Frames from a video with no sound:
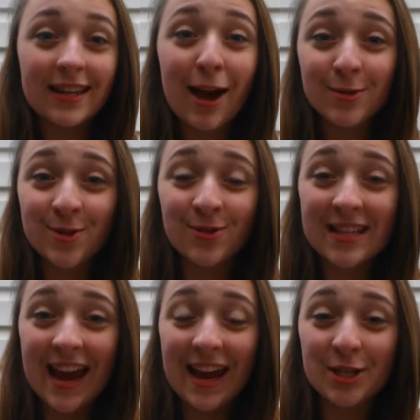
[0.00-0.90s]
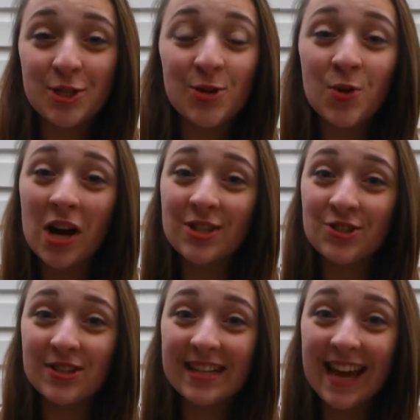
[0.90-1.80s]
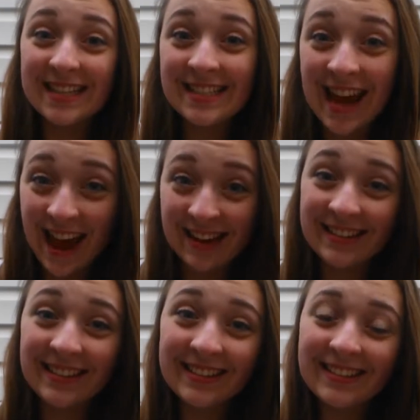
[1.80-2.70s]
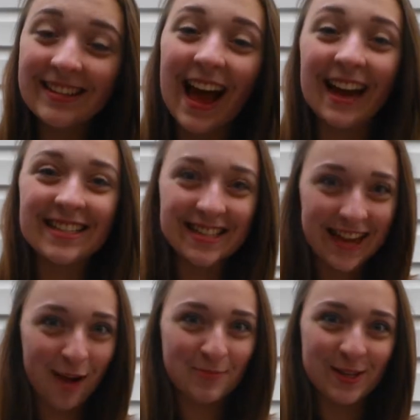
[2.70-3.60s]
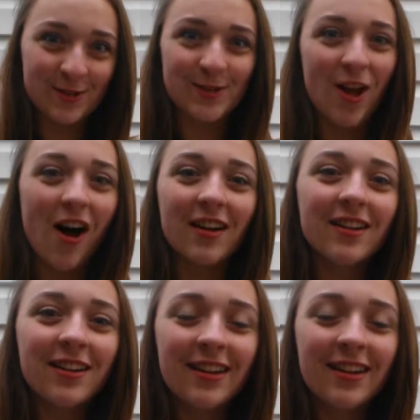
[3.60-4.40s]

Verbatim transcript: Council Day 210, Acting Captain's Log.